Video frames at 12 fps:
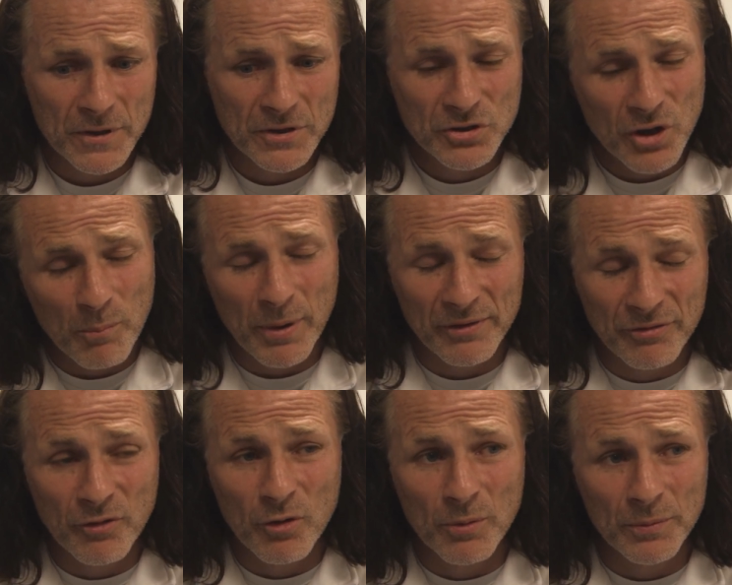it's not bad
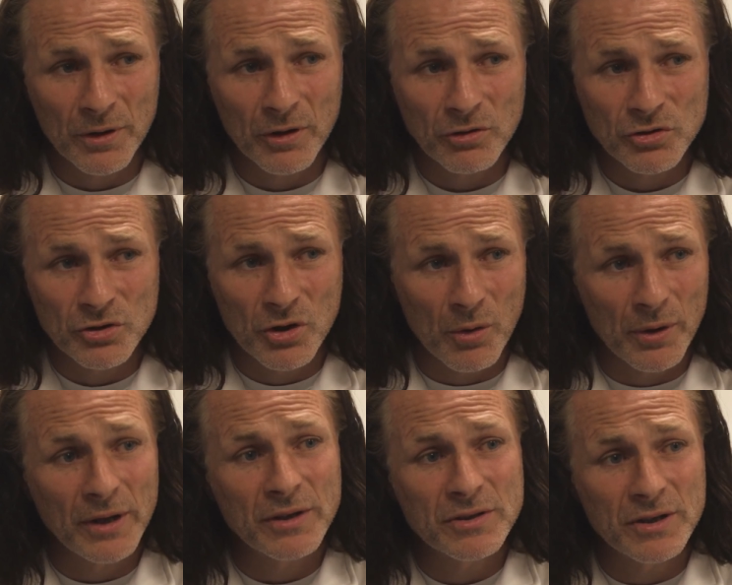form, you know,
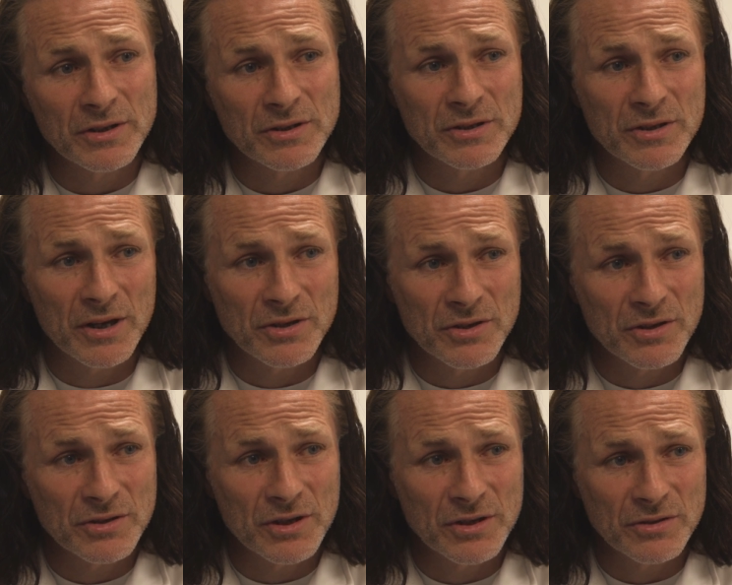going into this stage of
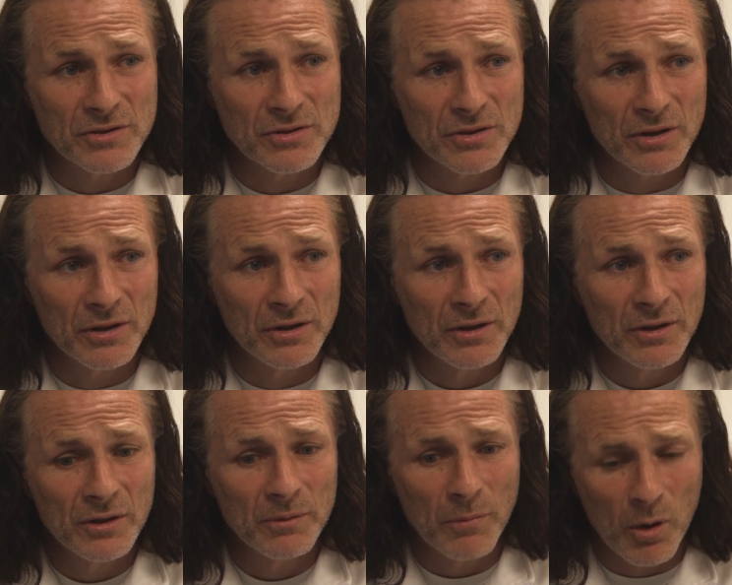the season. So
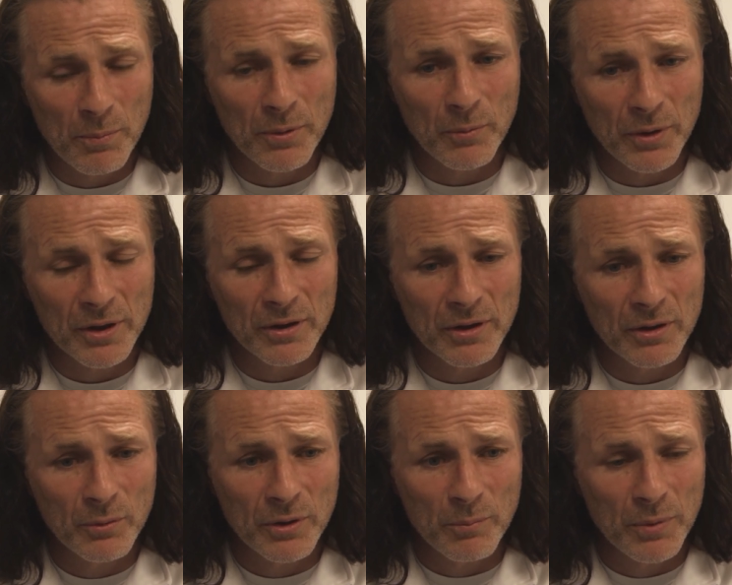I'm hoping we
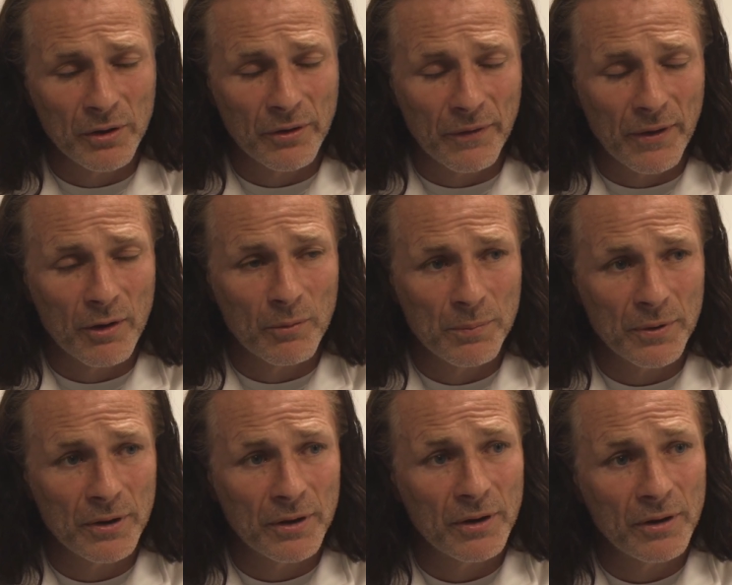can build on that up
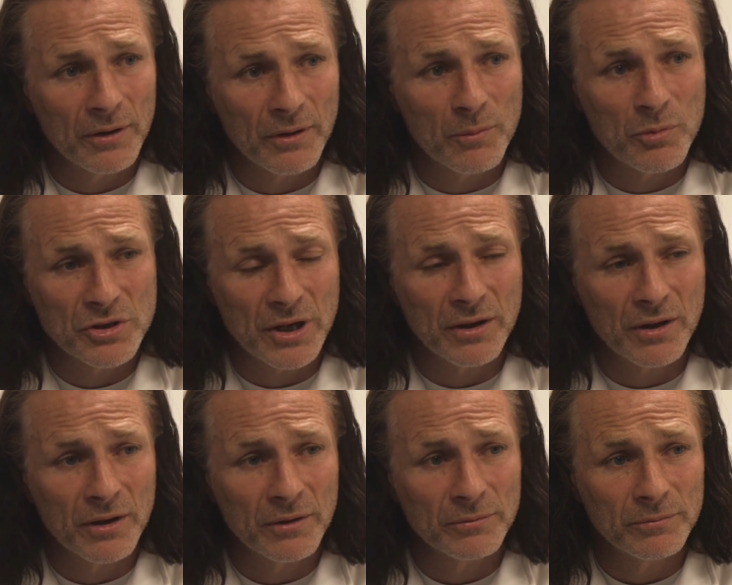at the Britannia.